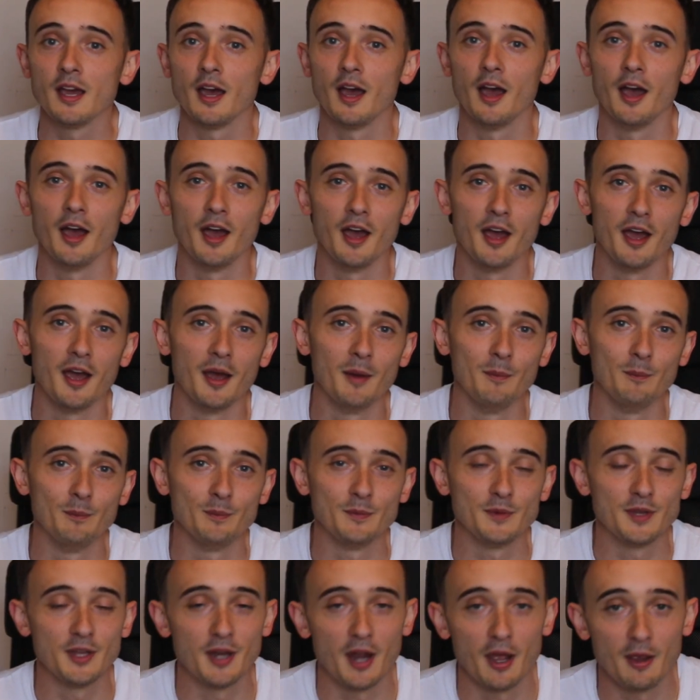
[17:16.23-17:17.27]

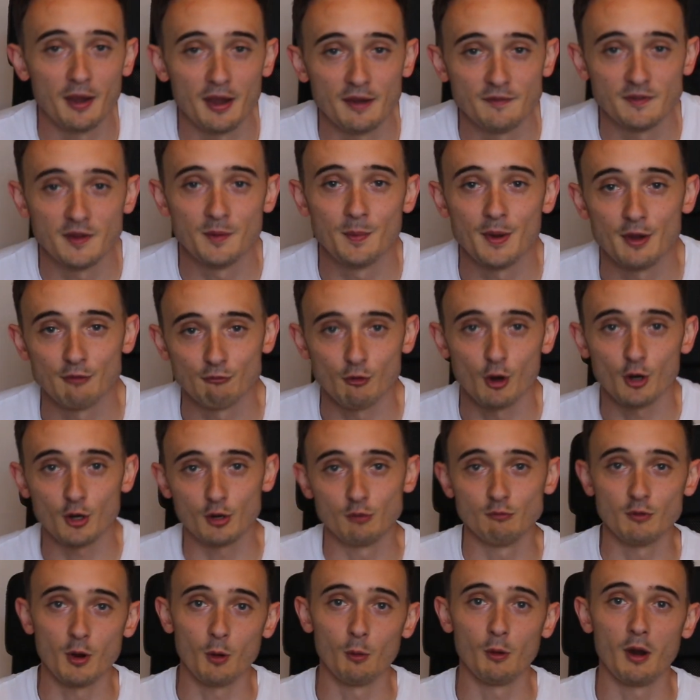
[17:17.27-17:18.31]
If you're a bit rock
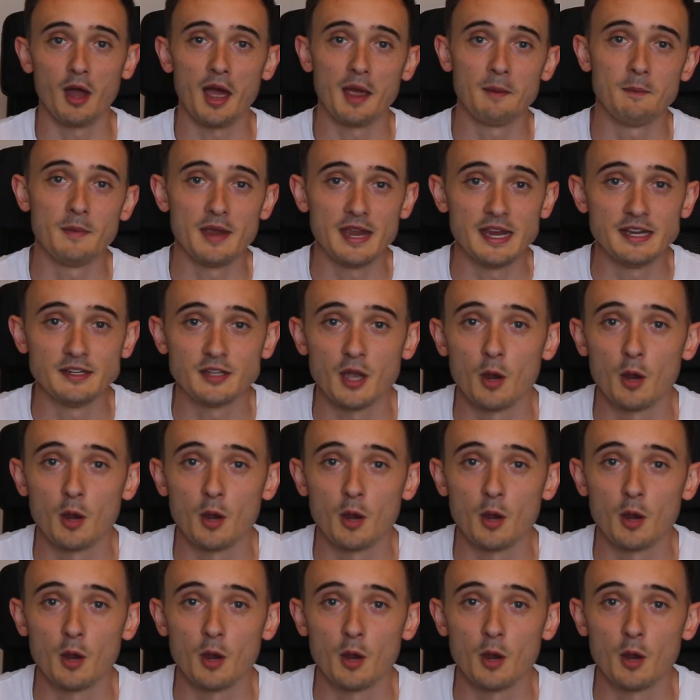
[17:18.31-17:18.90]
and roll like me,